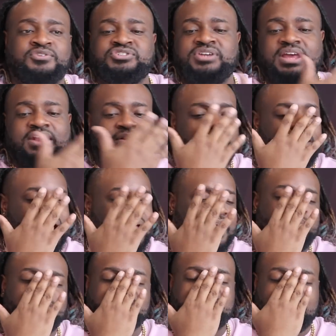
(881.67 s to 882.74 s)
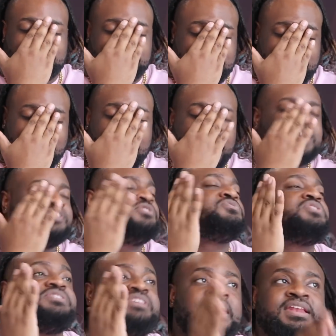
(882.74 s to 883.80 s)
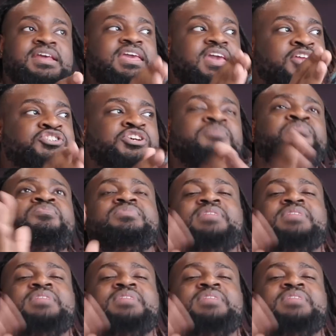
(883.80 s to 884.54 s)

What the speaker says: She had no, like, it was just, she was just in the kitchen.